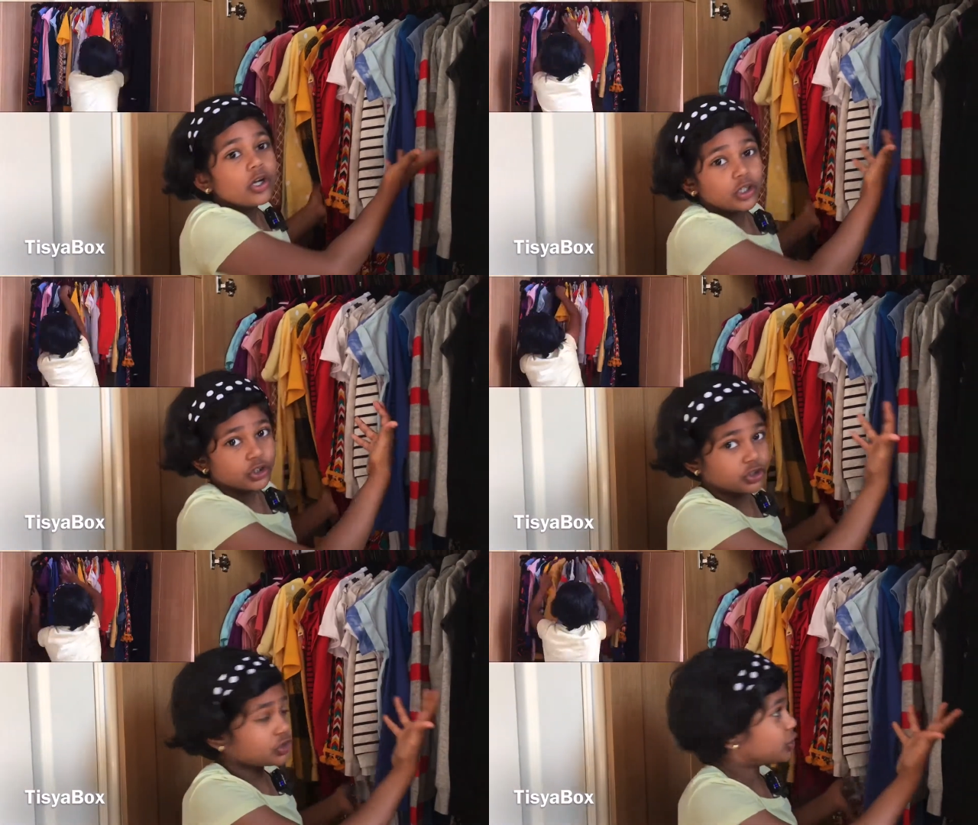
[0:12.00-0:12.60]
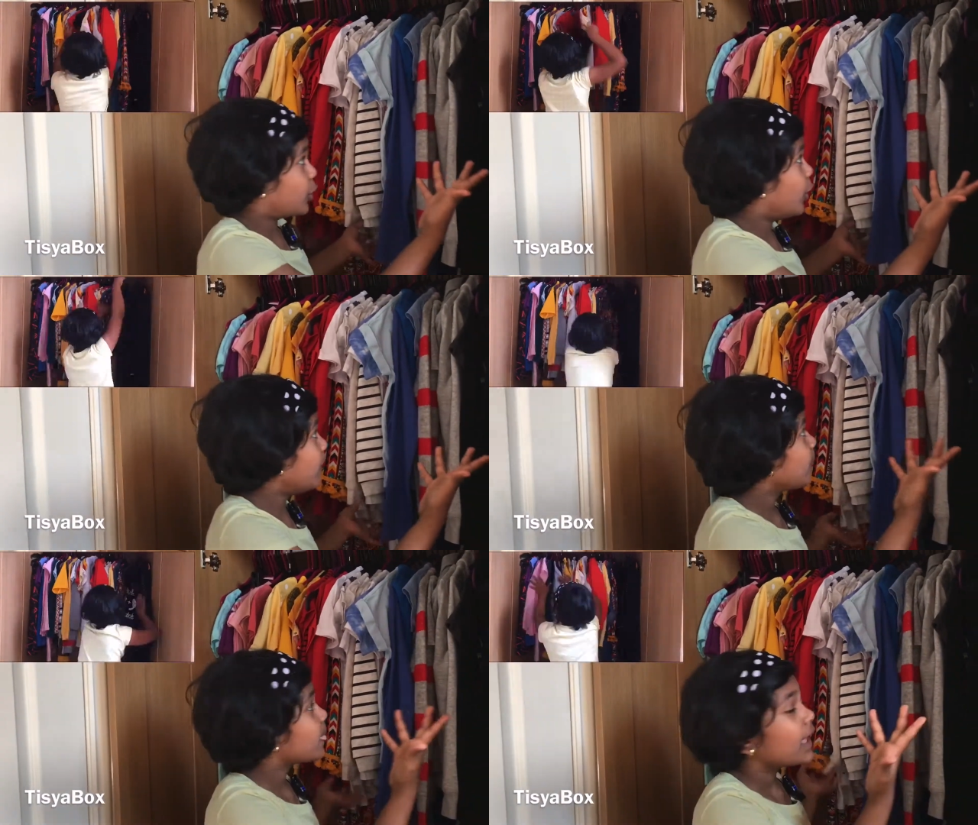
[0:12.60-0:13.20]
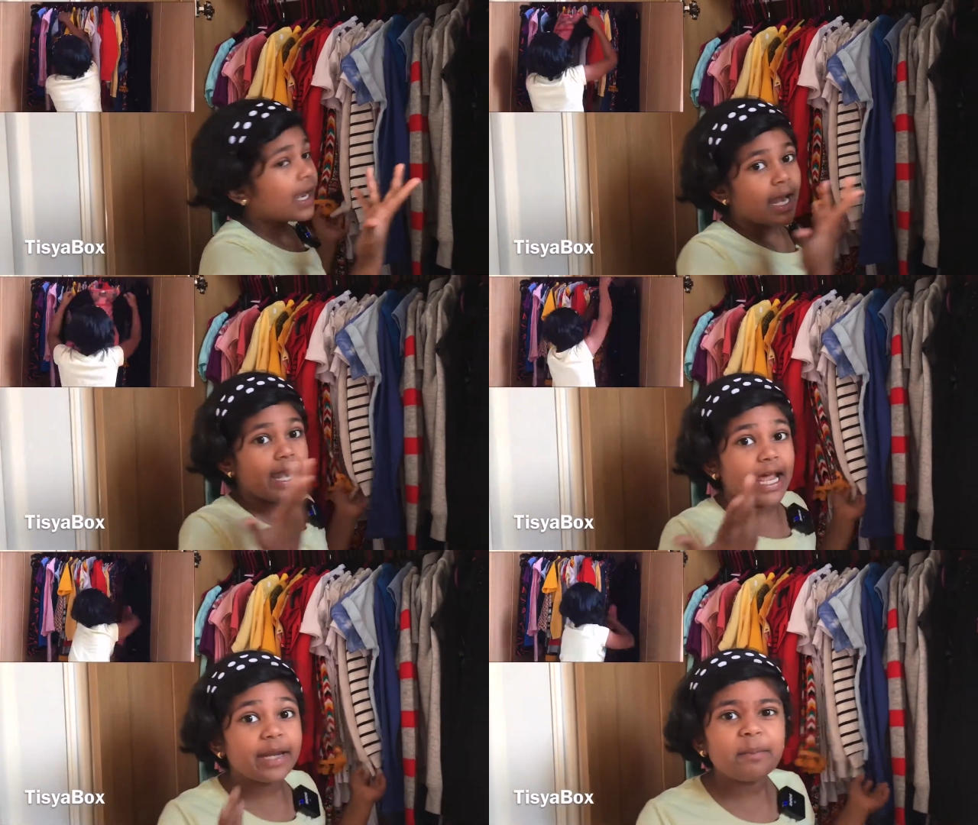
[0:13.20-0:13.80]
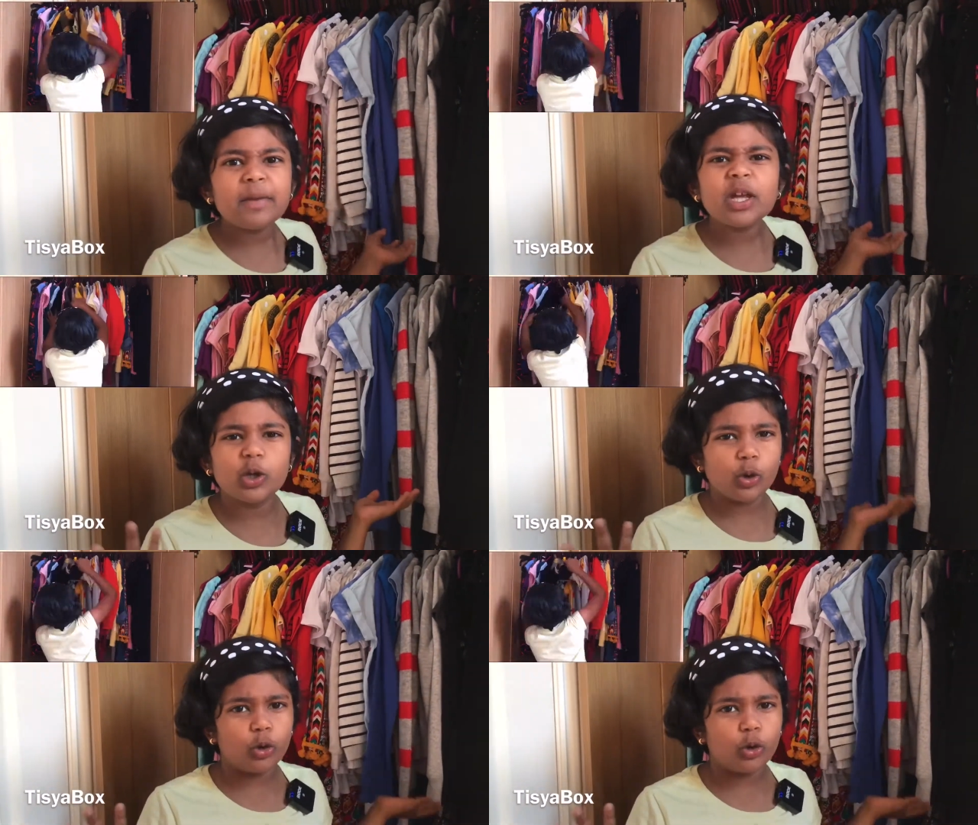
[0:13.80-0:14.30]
So let me